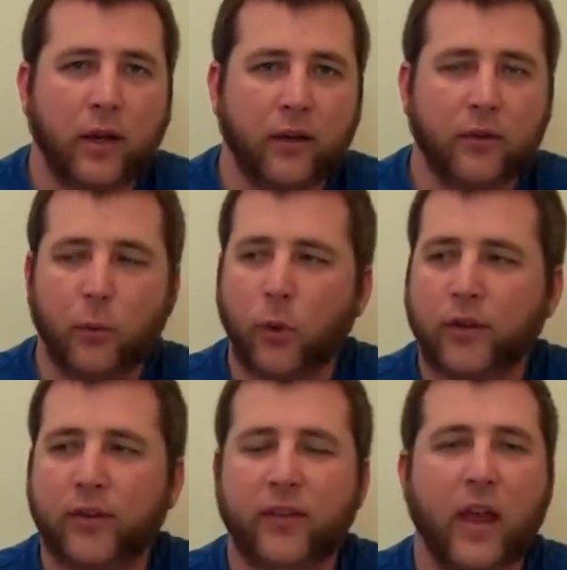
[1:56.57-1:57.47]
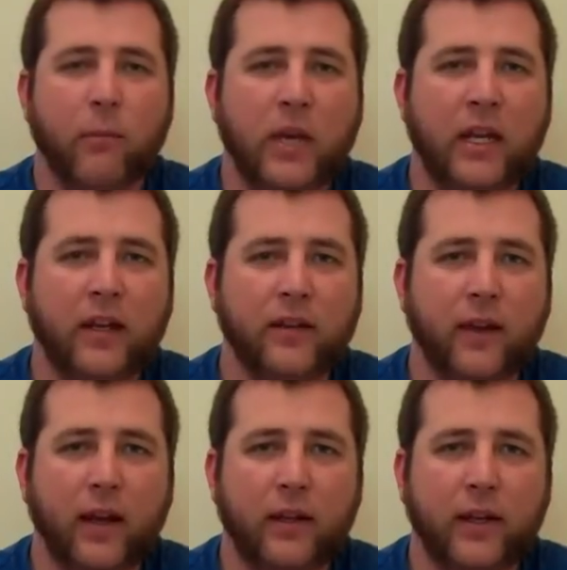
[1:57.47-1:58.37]
Okay, so what does that mean
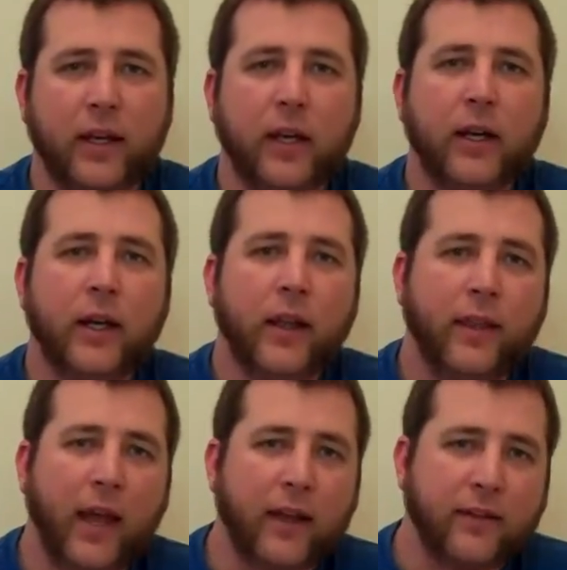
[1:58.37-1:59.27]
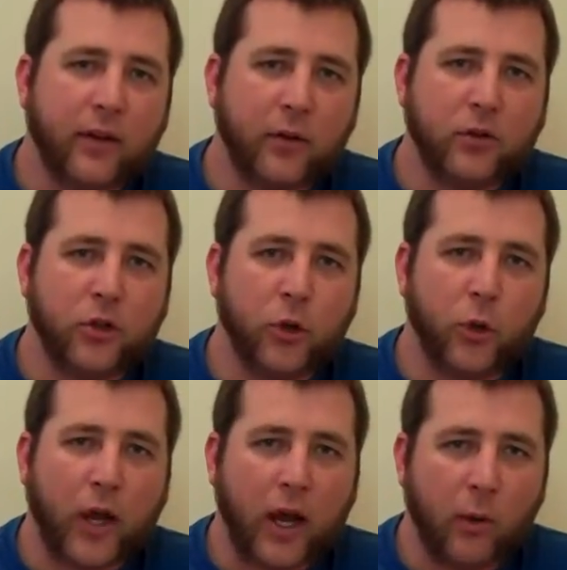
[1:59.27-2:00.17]
exactly? That tells
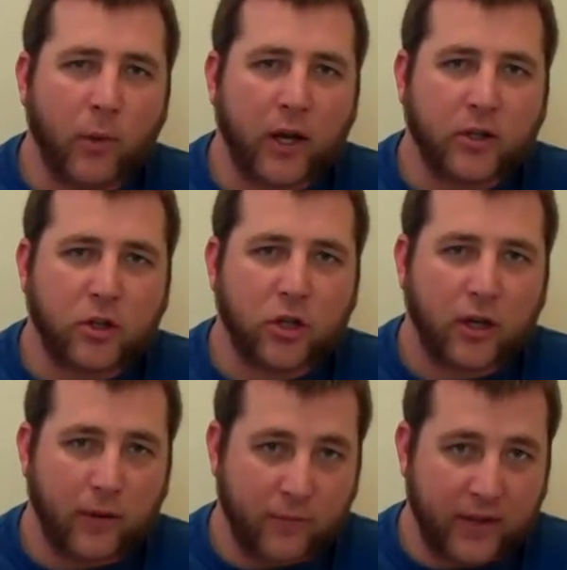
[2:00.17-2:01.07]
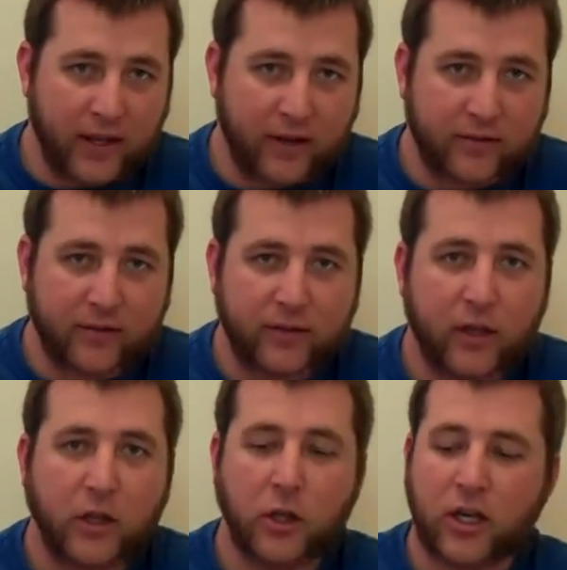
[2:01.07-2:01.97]
you how much of
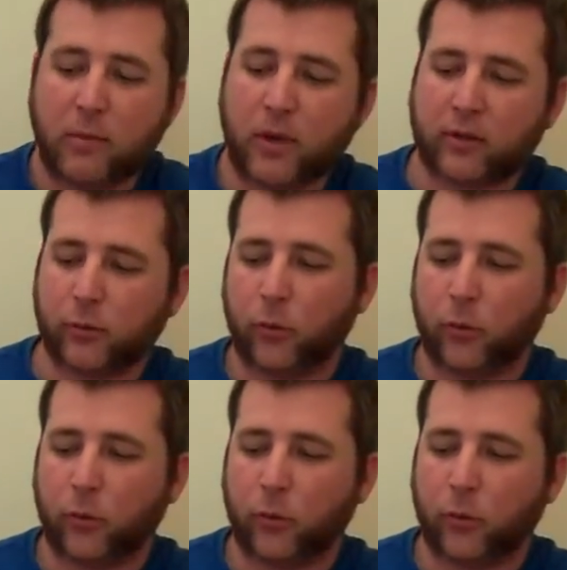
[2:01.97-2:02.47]
this you need to mix